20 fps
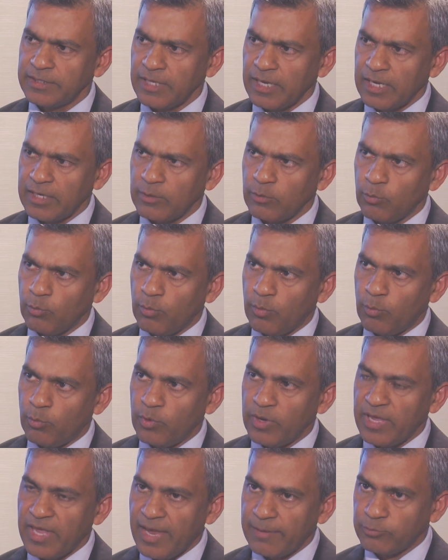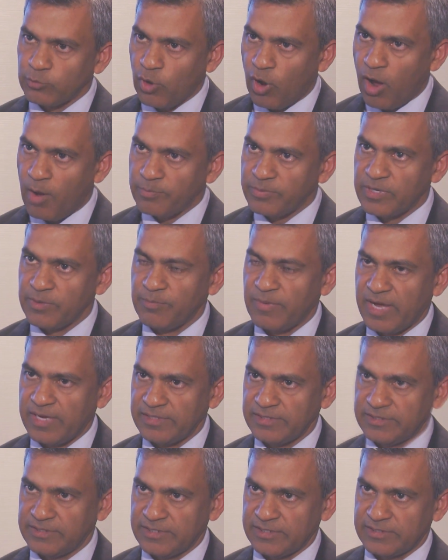And we have to
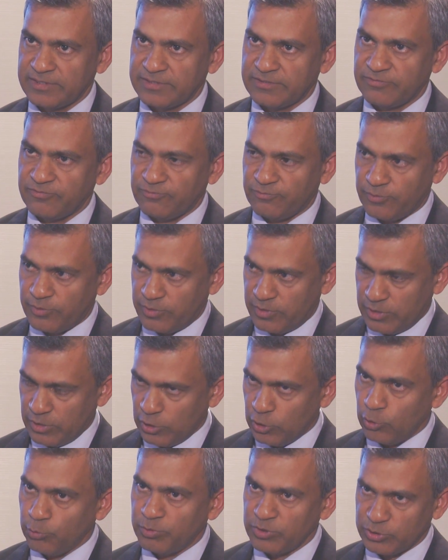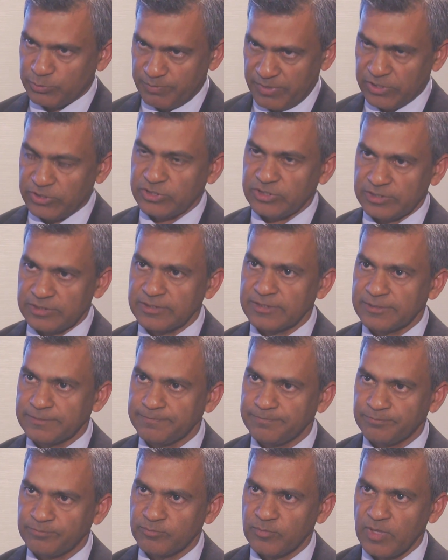optimize this for lupus patients.
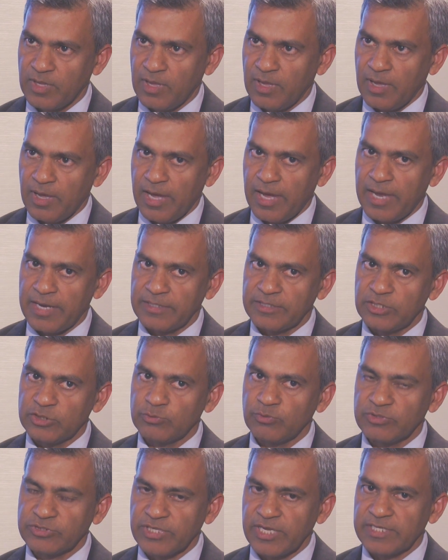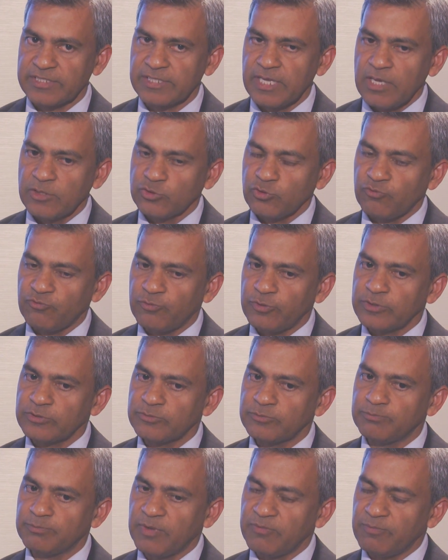And this will take,
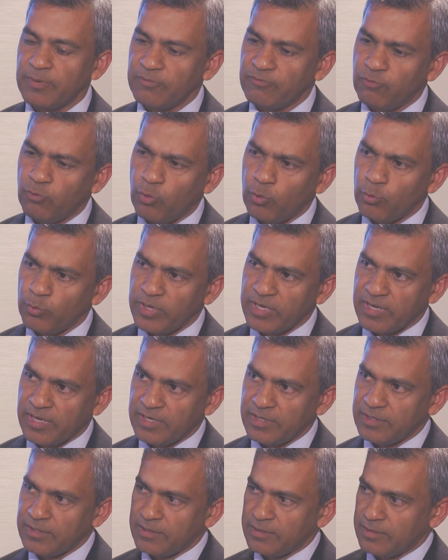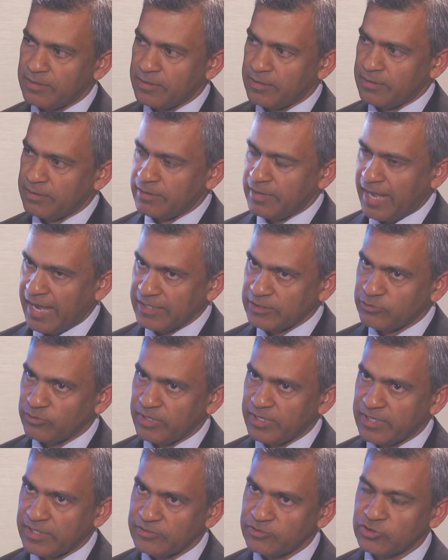but before we can
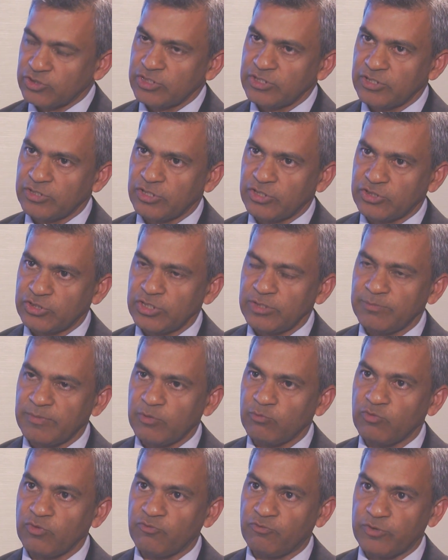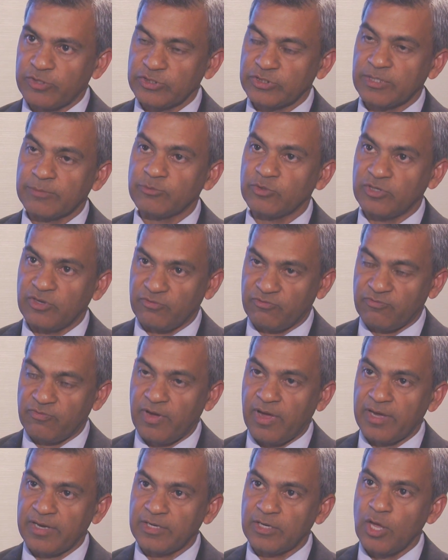actually consider the treatment, we first have to
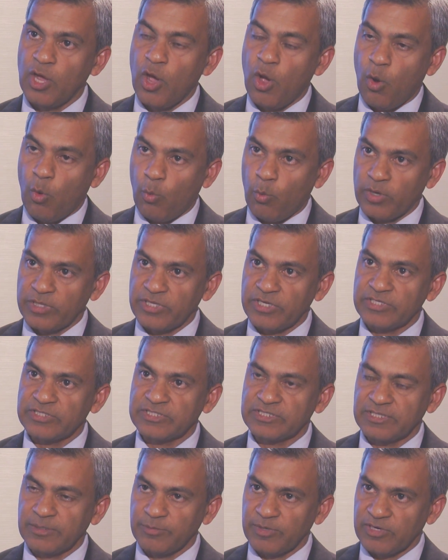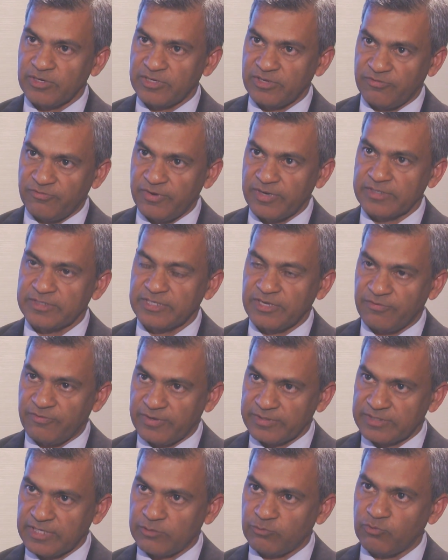define whether a similar defect
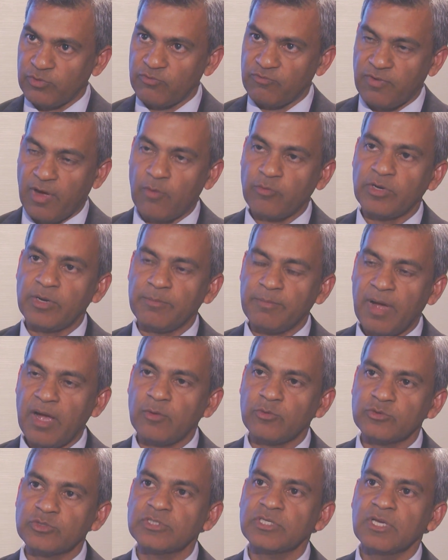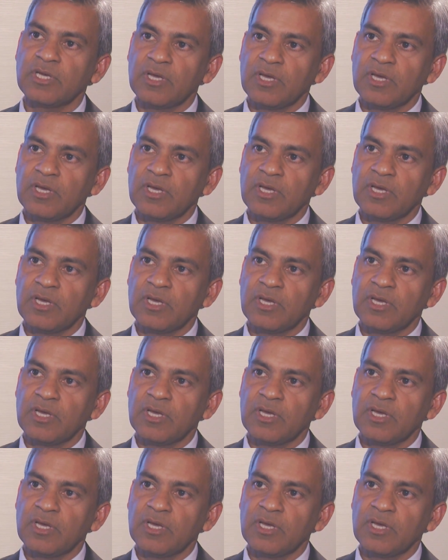that we found in mouse